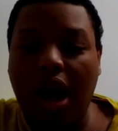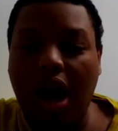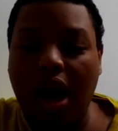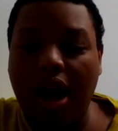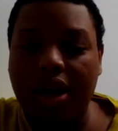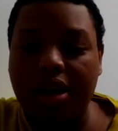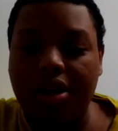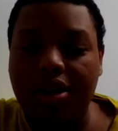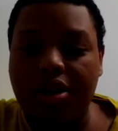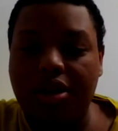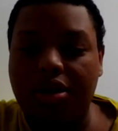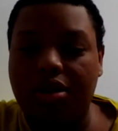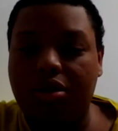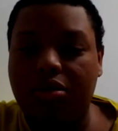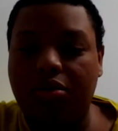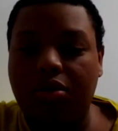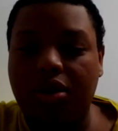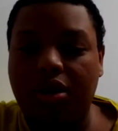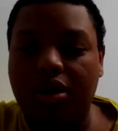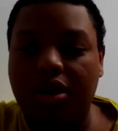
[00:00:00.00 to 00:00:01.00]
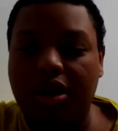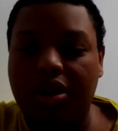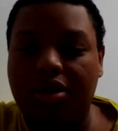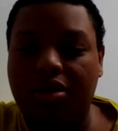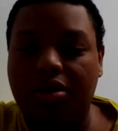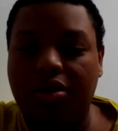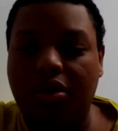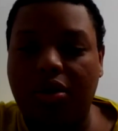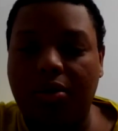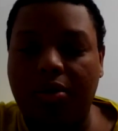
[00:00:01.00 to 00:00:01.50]
I just want to let
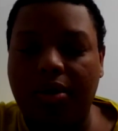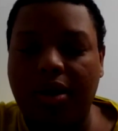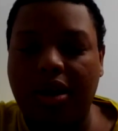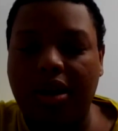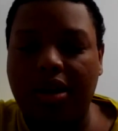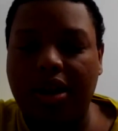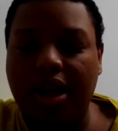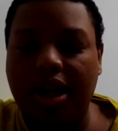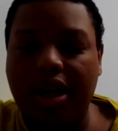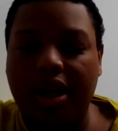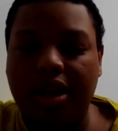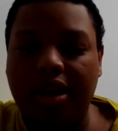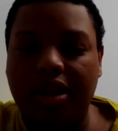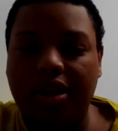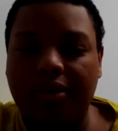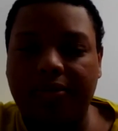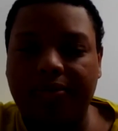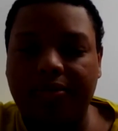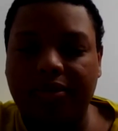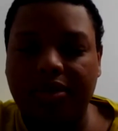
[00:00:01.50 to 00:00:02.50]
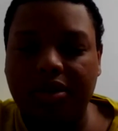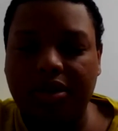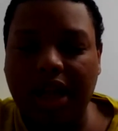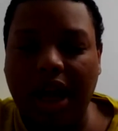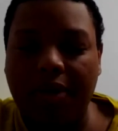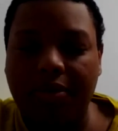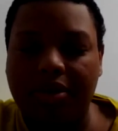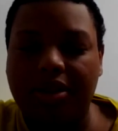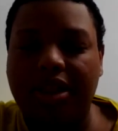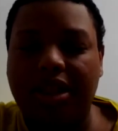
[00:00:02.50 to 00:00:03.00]
you know
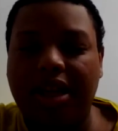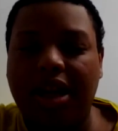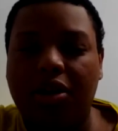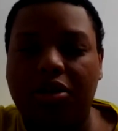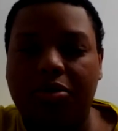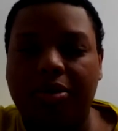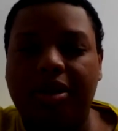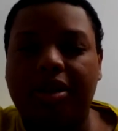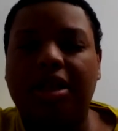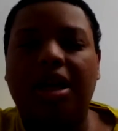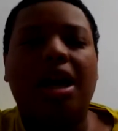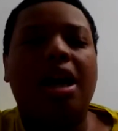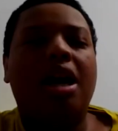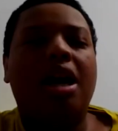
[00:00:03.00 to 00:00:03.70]
that was the announcements.